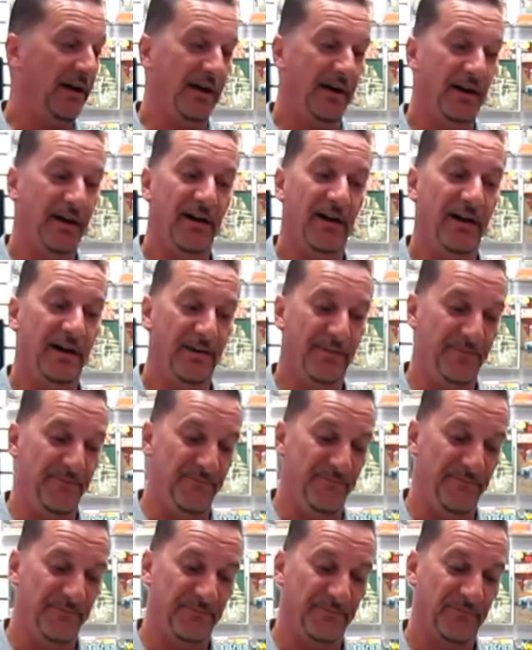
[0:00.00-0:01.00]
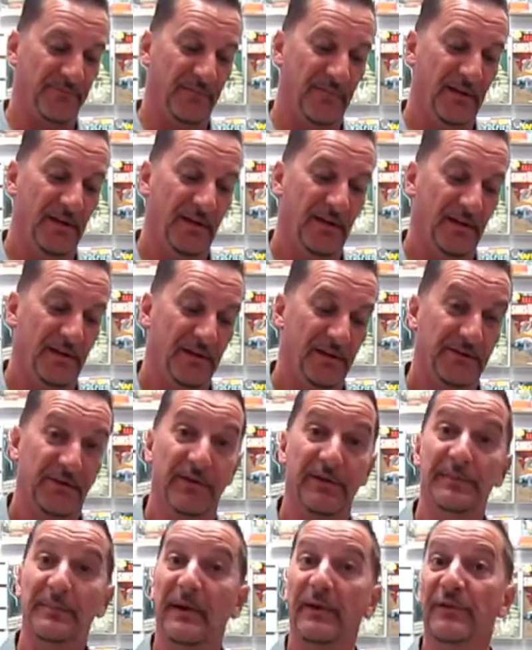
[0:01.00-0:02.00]
Um,
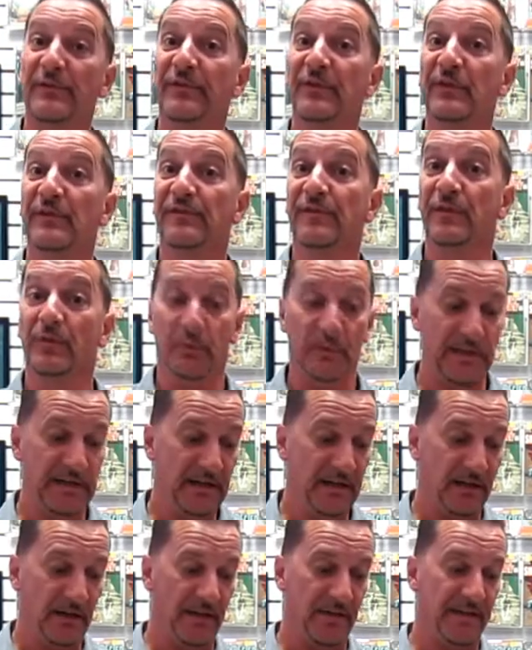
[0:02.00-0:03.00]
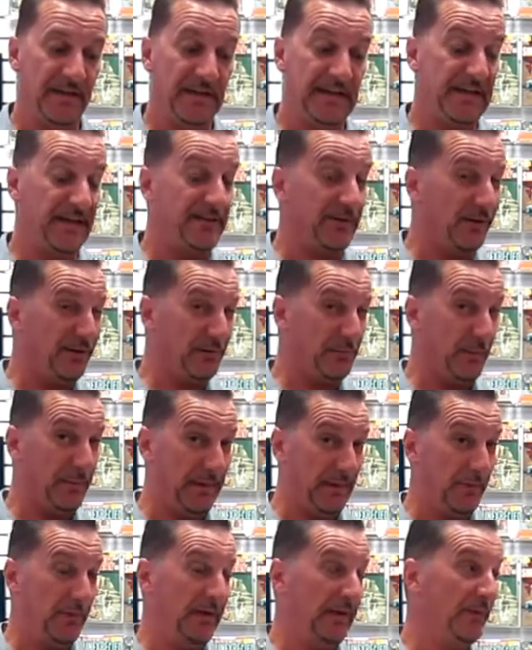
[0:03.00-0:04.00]
those are my reviews for the week. It is also a
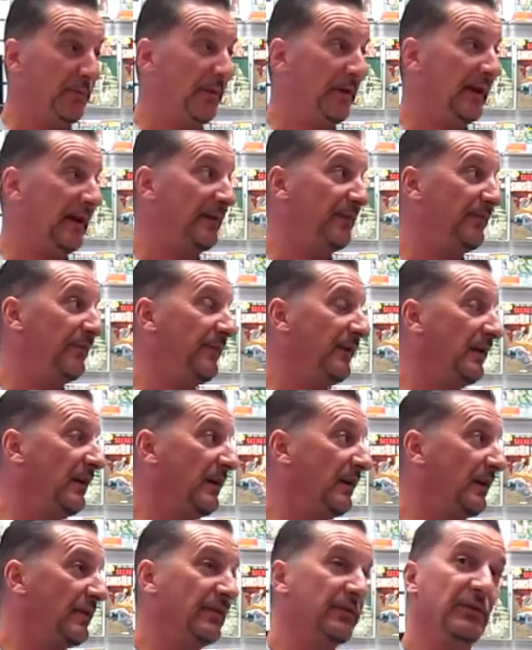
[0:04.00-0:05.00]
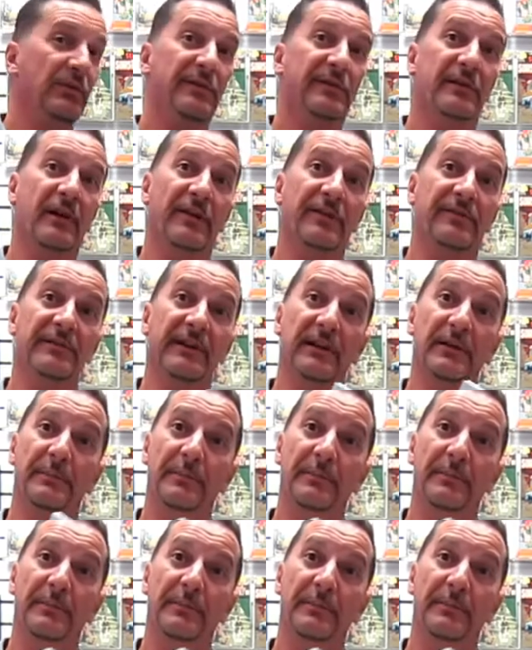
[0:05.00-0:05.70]
big week. We have uh, the new Scott Snyder